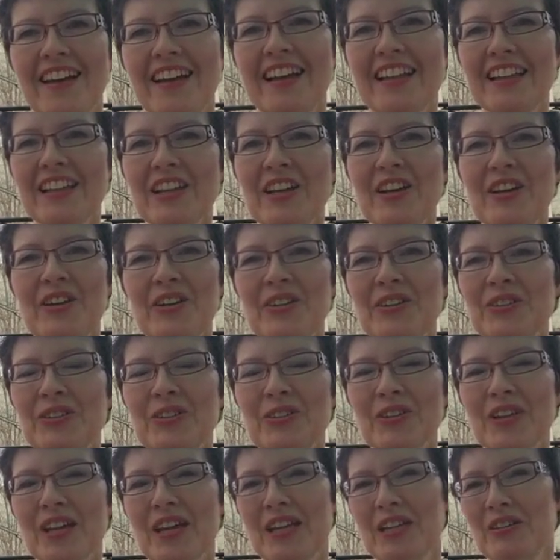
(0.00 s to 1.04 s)
Hello,
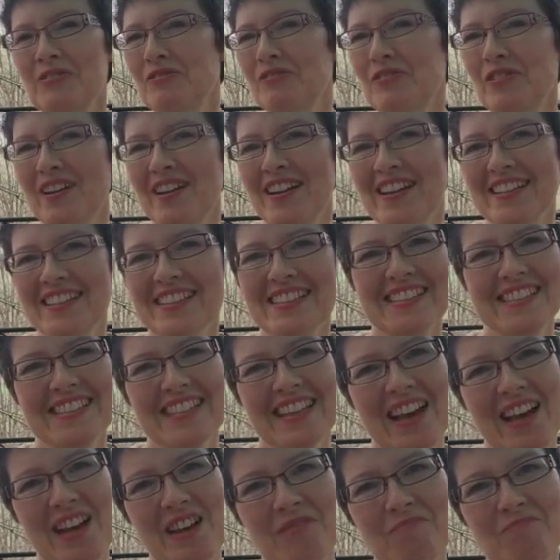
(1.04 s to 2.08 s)
creative friends.
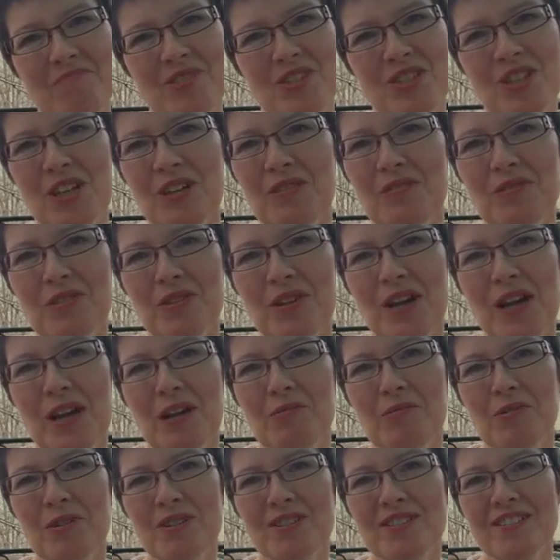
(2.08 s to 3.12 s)
I'm Jennifer
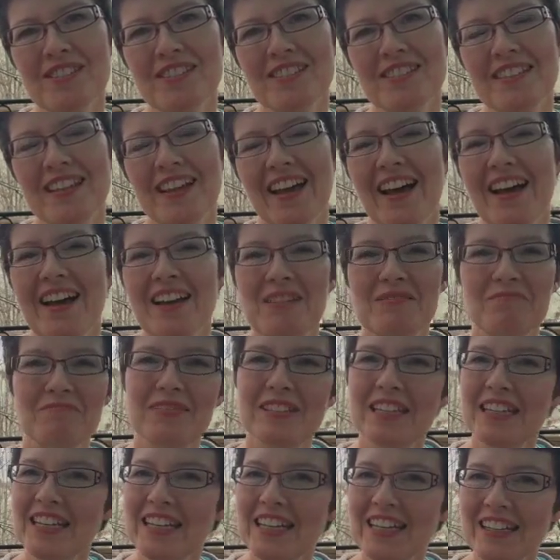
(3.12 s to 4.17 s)
Edwards.
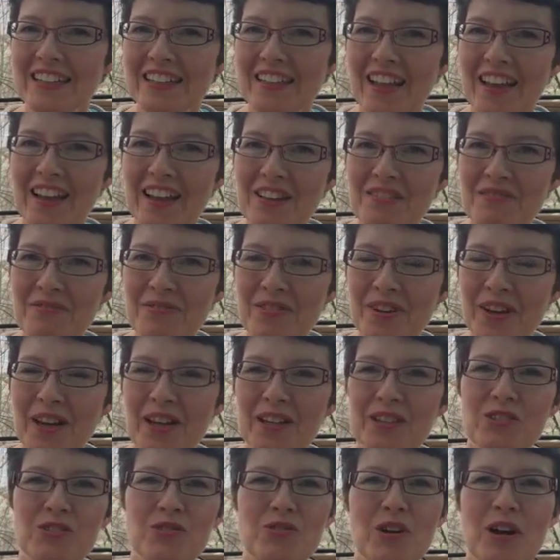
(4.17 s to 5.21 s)
I'm knitting a life
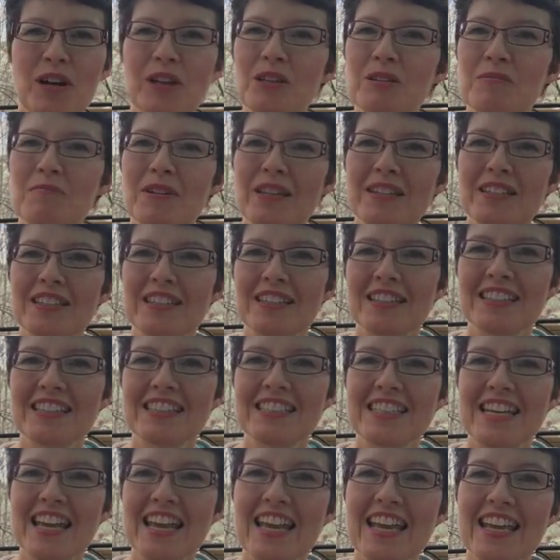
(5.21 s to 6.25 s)
and documenting the
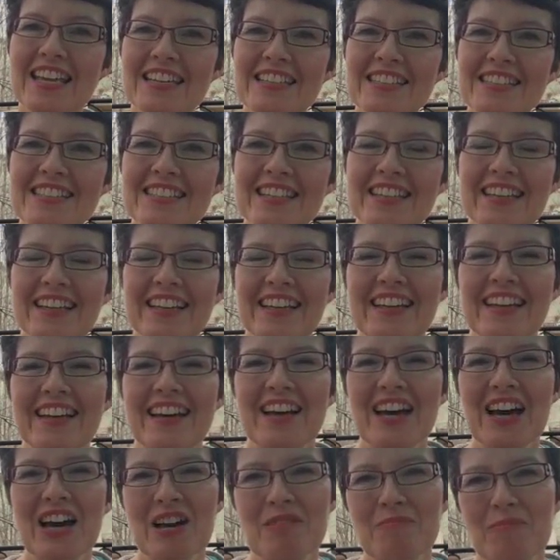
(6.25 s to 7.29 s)
days.
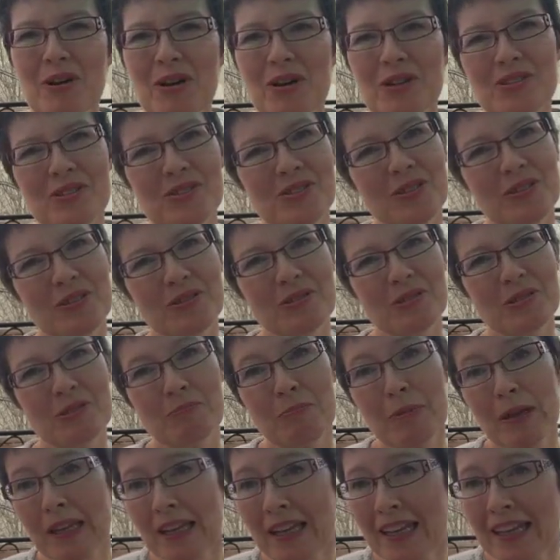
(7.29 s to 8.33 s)
I'm also
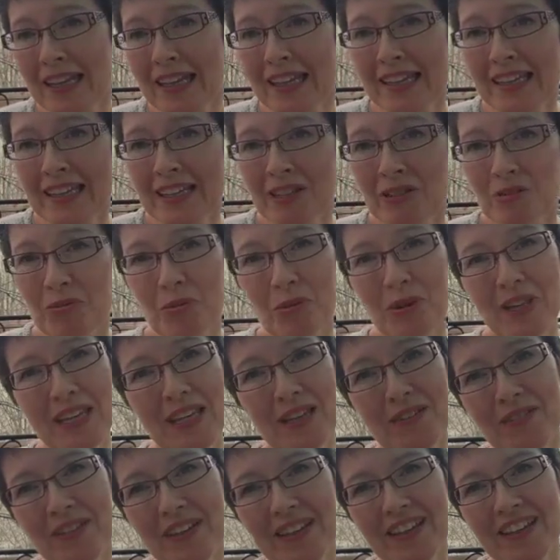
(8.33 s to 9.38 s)
spinning and
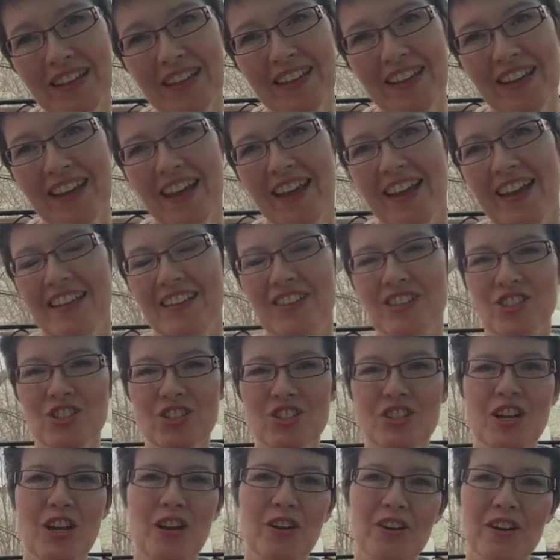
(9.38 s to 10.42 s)
weaving and
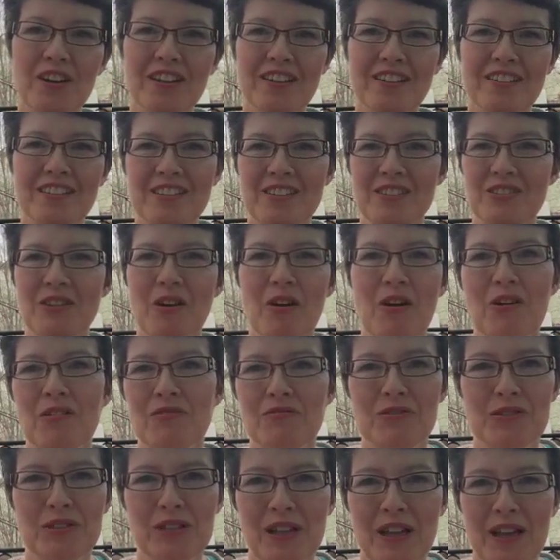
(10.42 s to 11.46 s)
sharing this
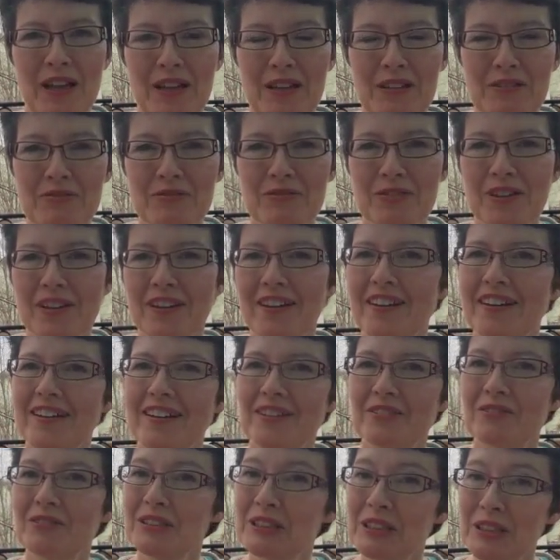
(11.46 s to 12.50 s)
artful life
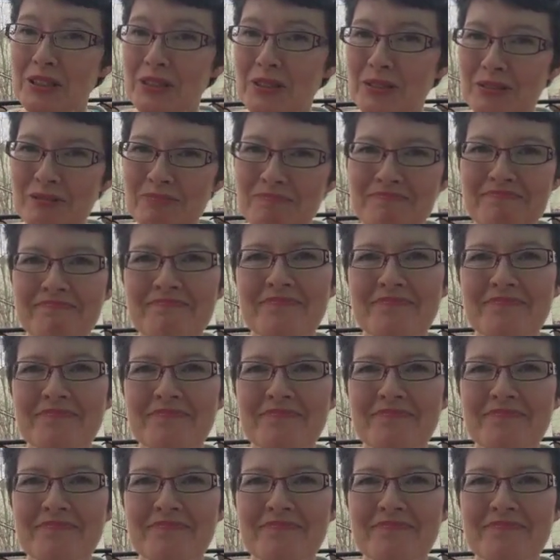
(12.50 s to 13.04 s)
with you.